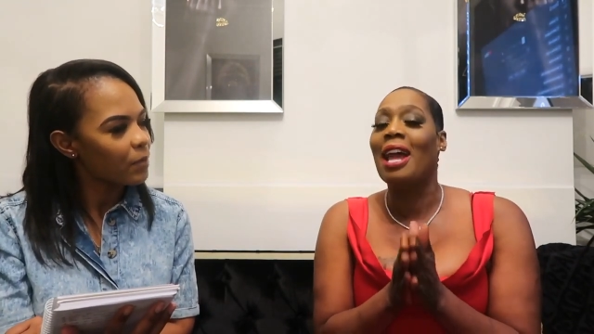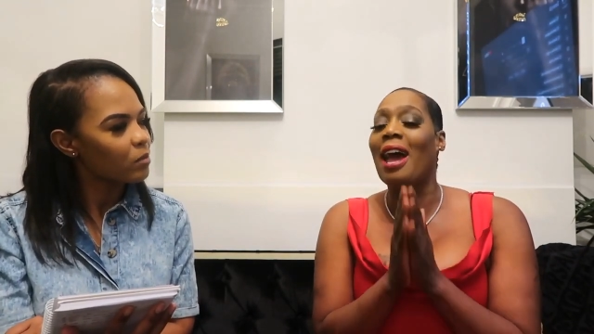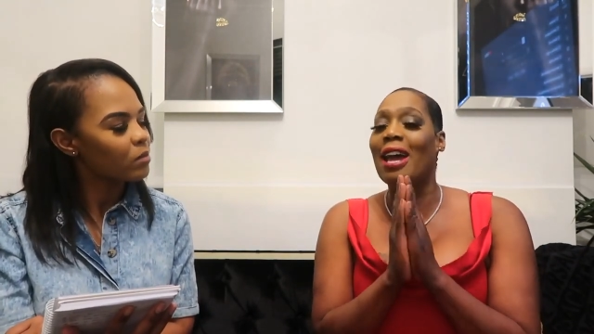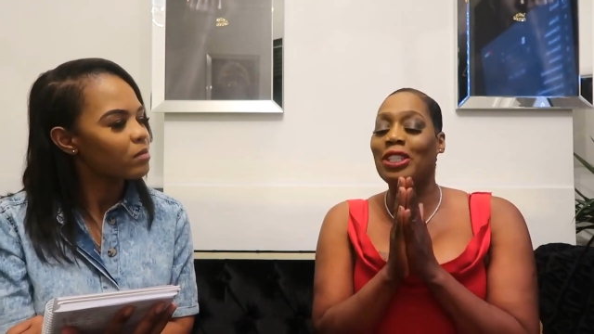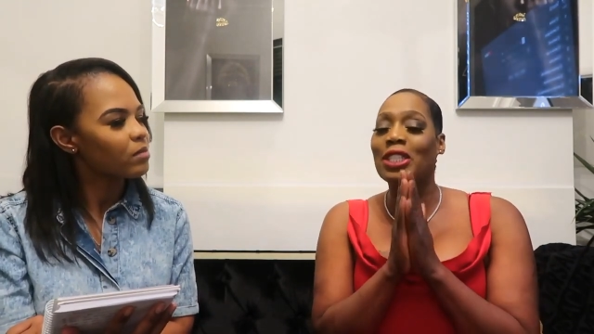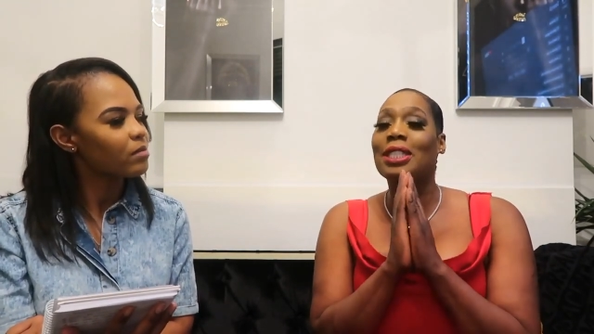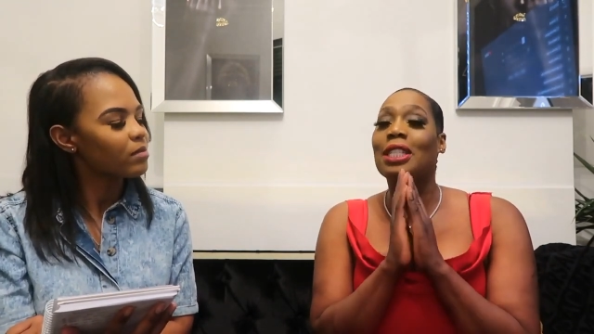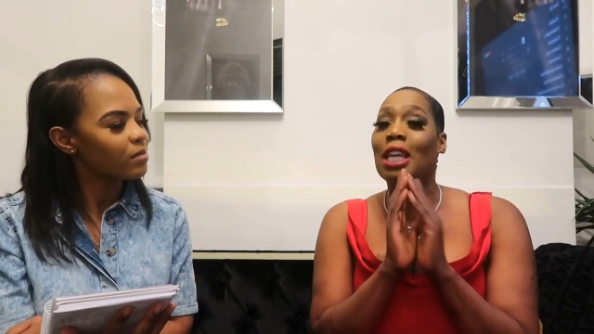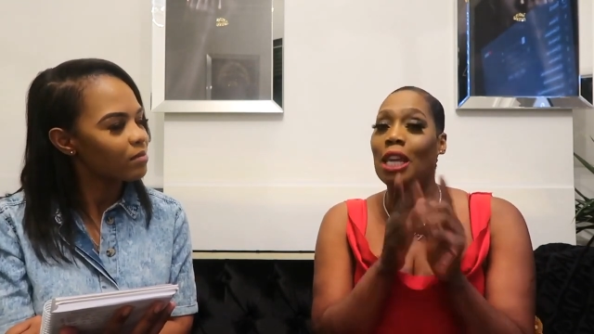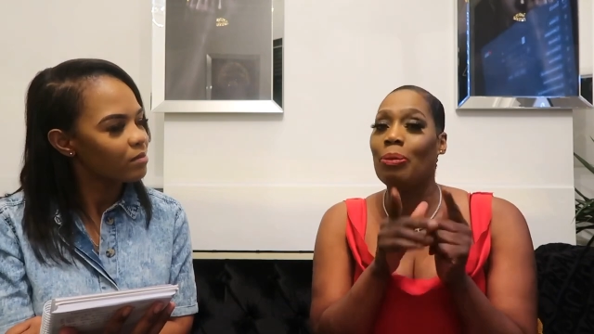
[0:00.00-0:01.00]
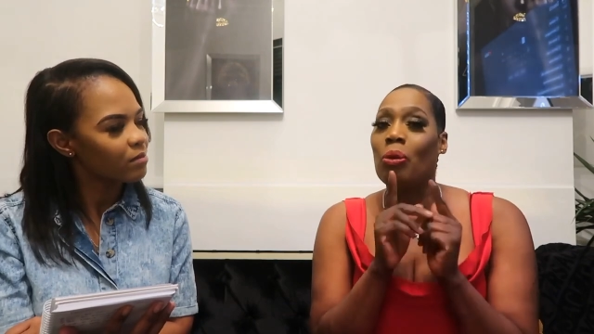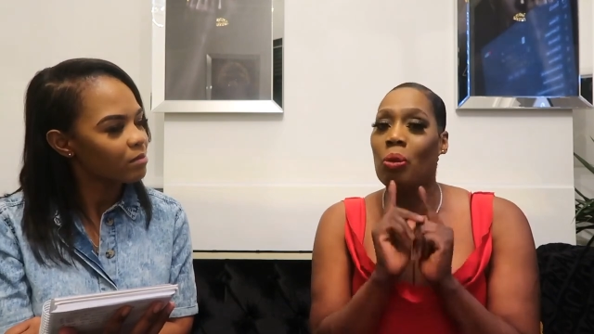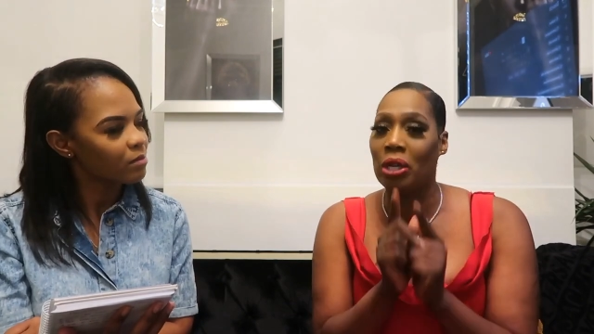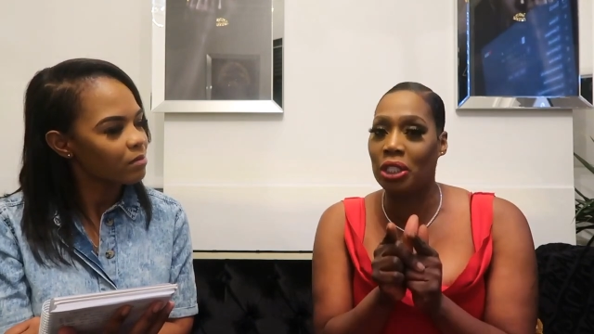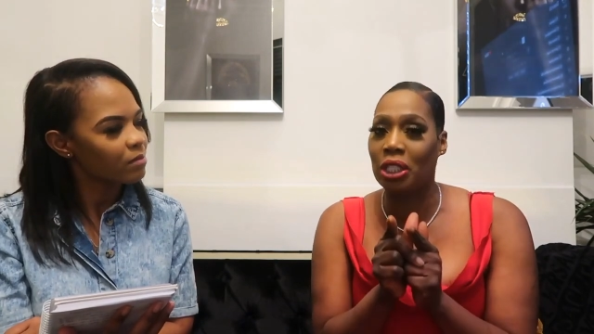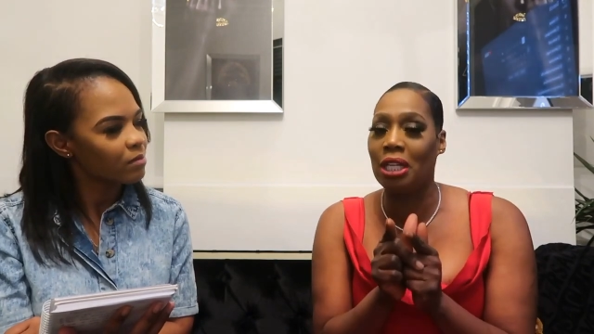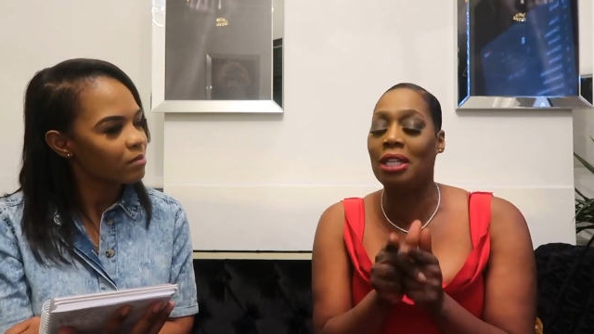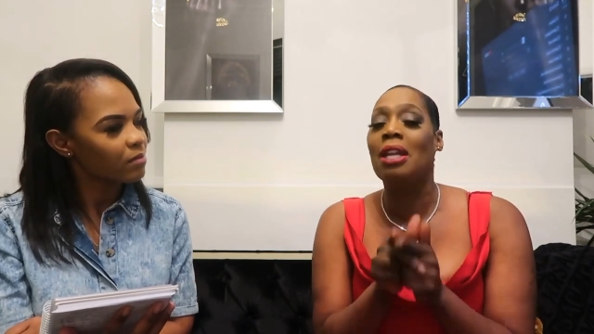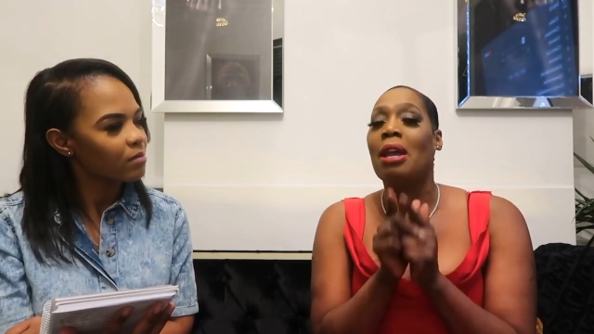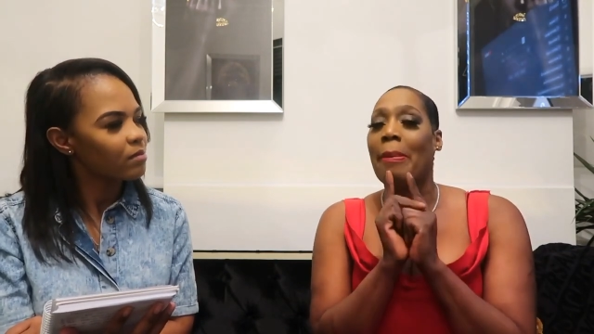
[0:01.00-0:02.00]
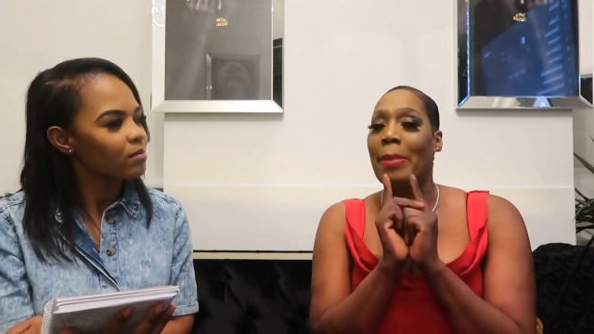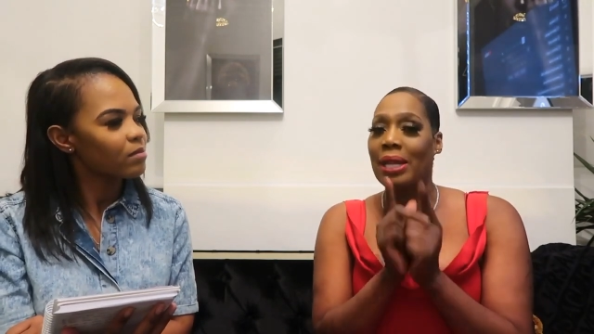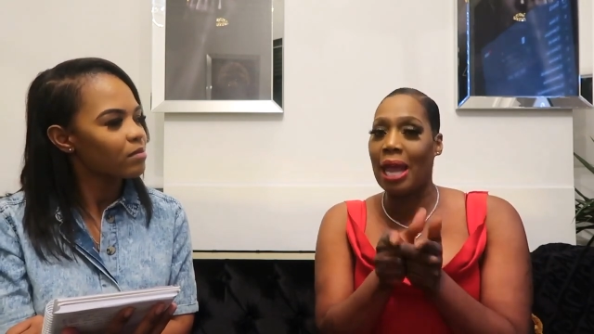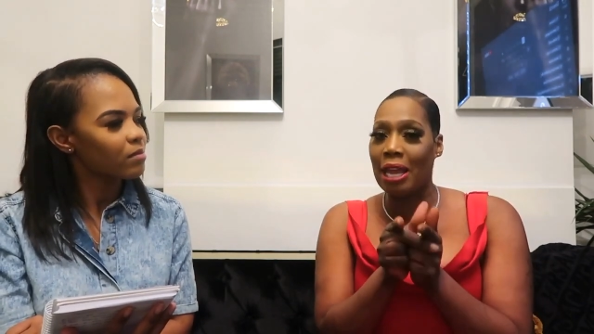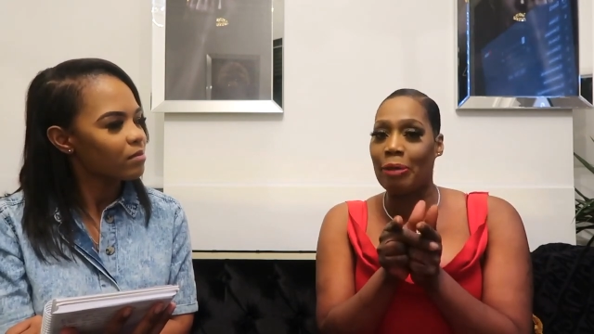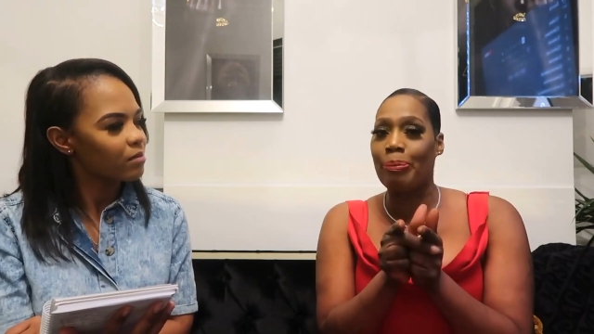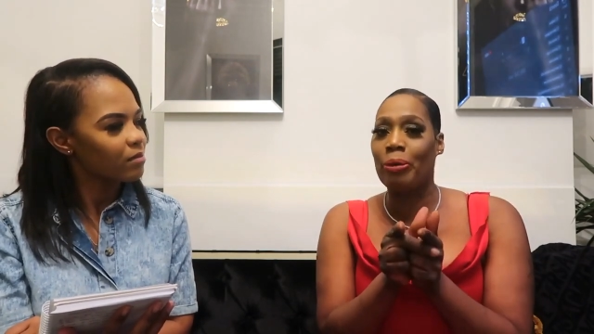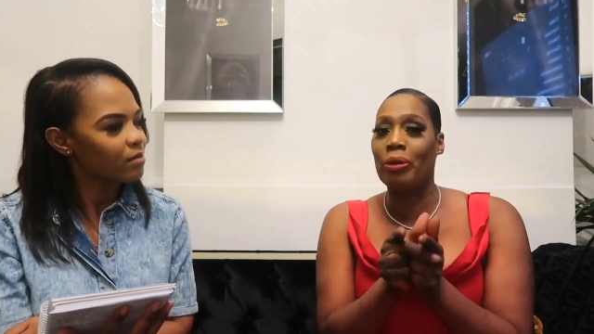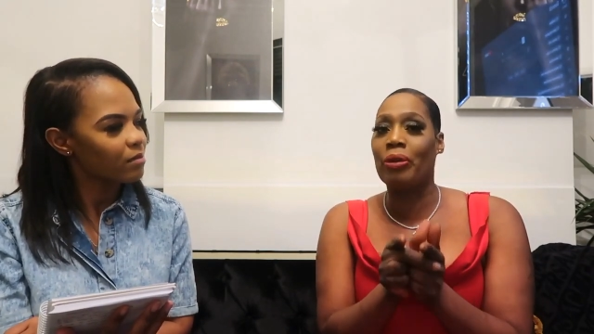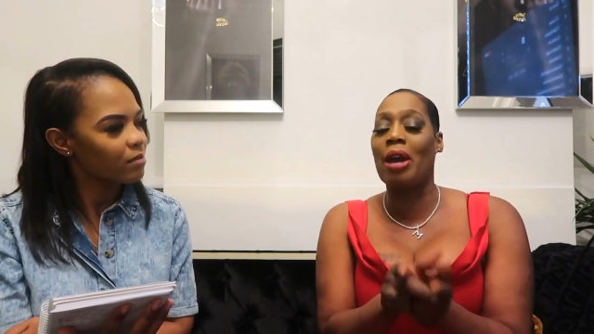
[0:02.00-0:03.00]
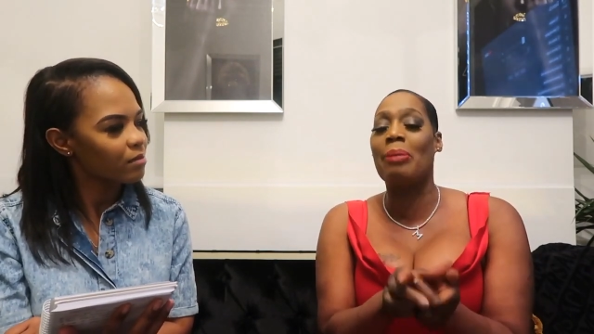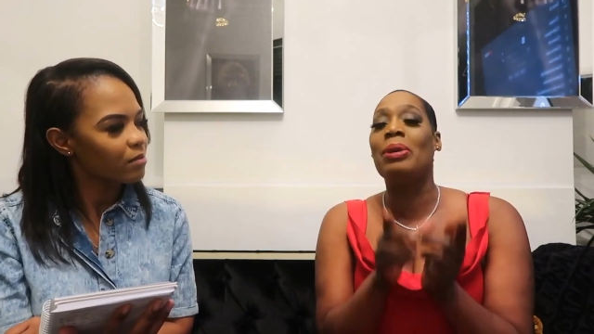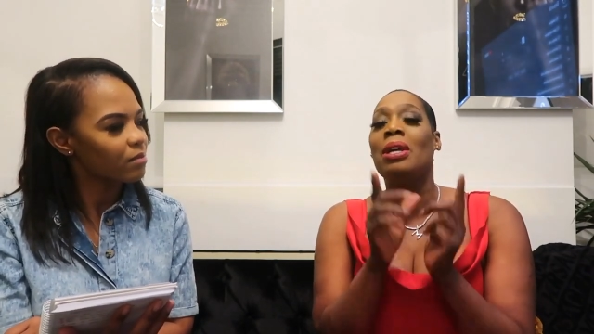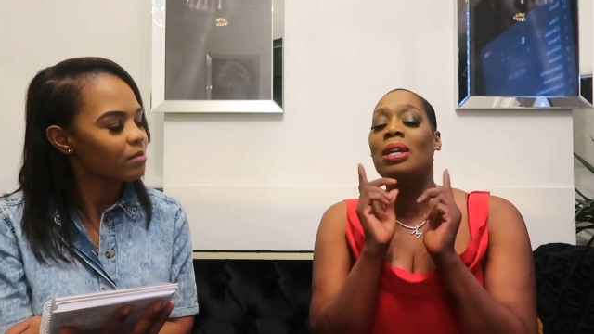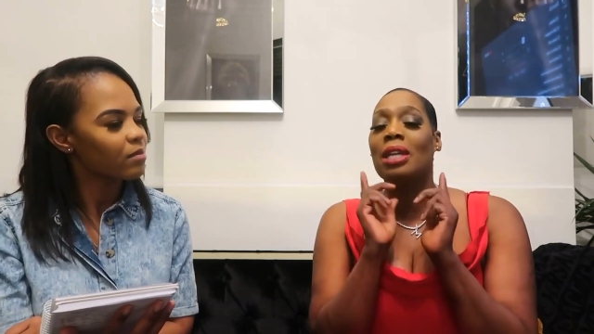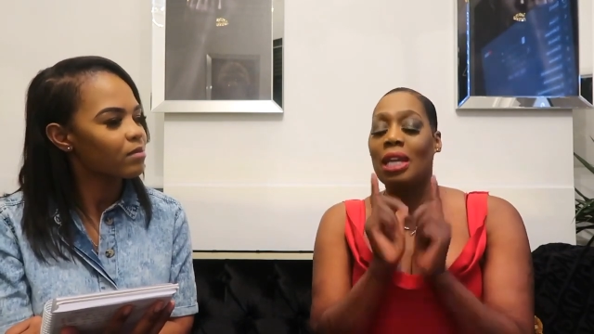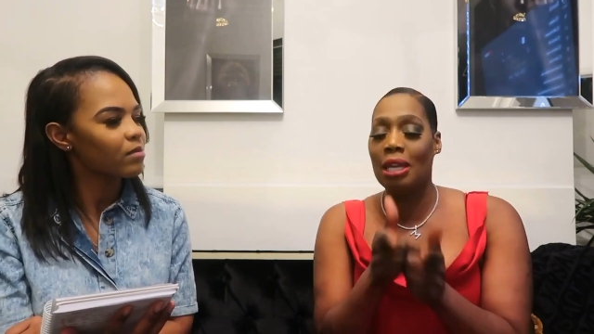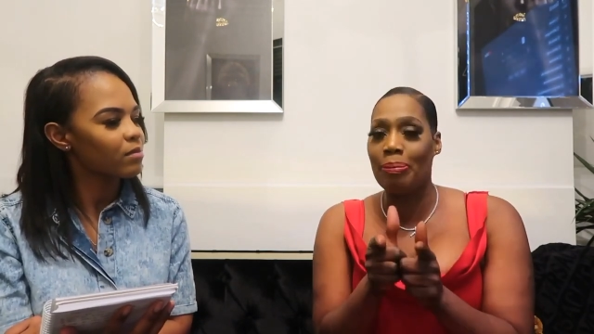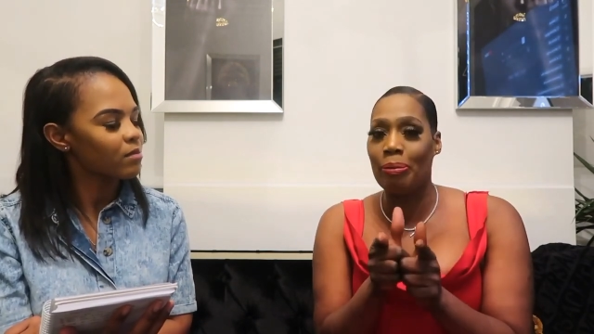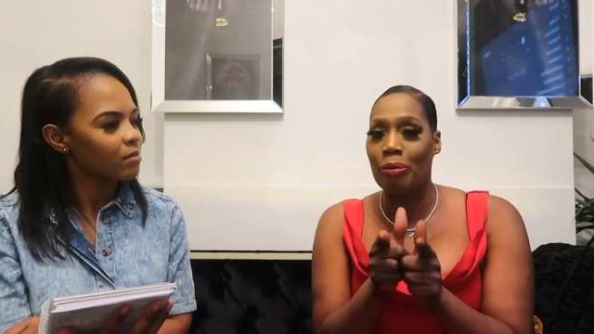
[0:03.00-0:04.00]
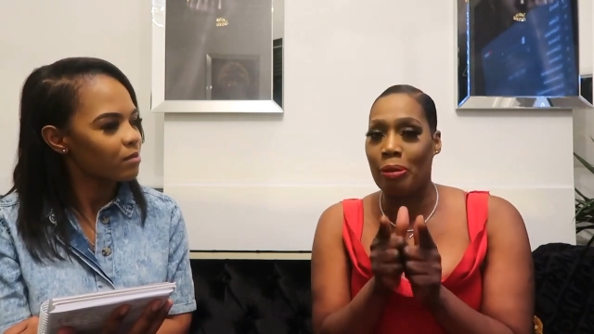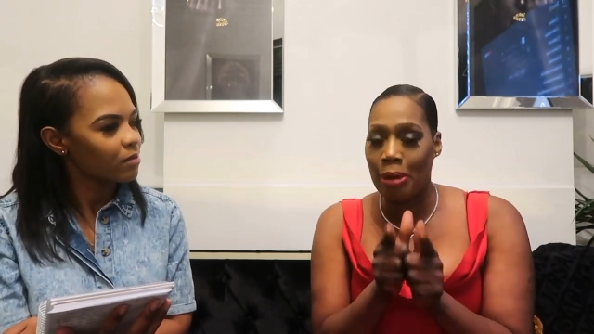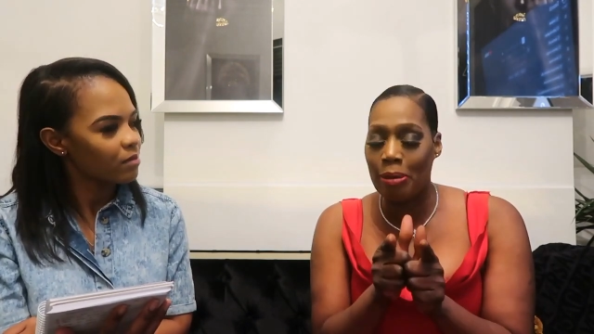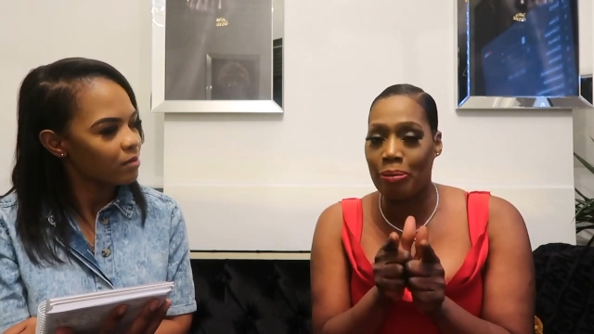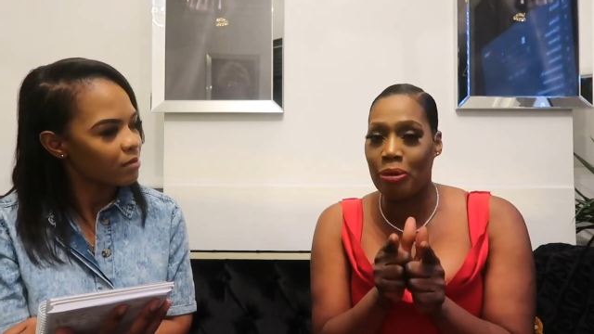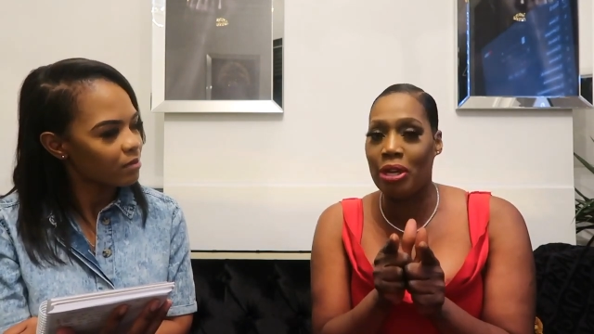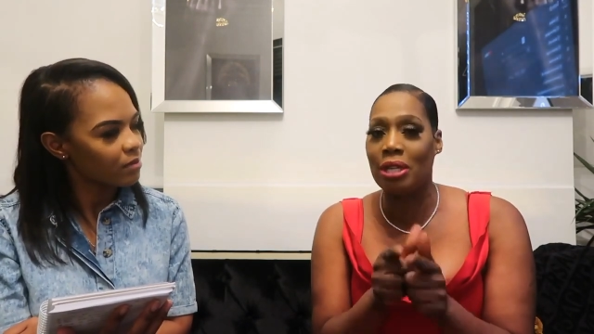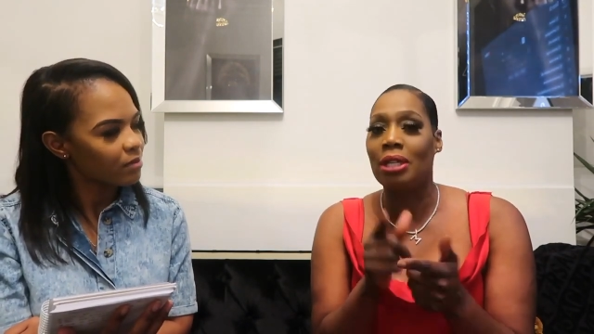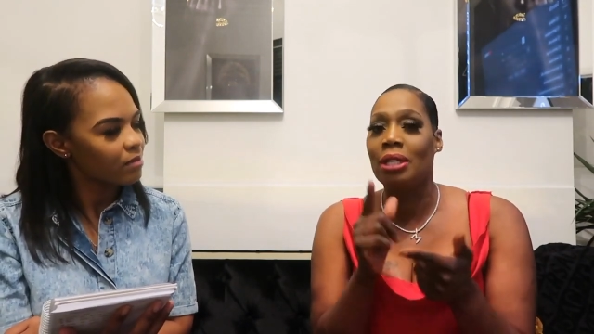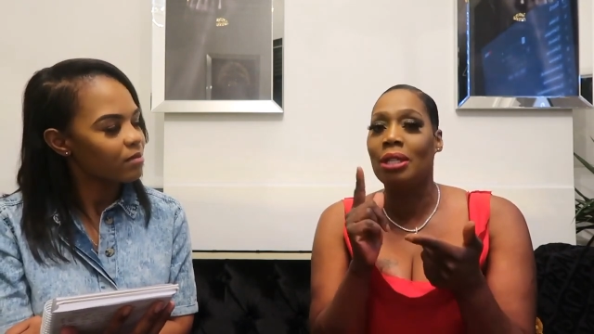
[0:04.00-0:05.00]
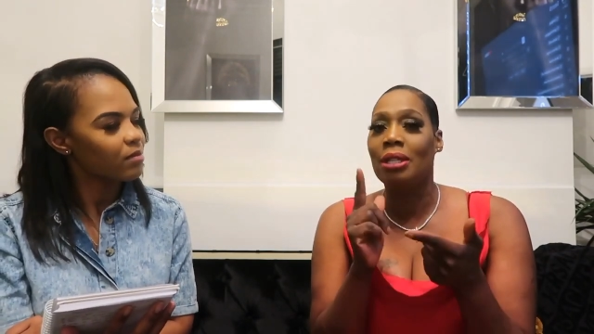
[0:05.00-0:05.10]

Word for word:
Speaker 1: I just keep watching my diet program keep remembering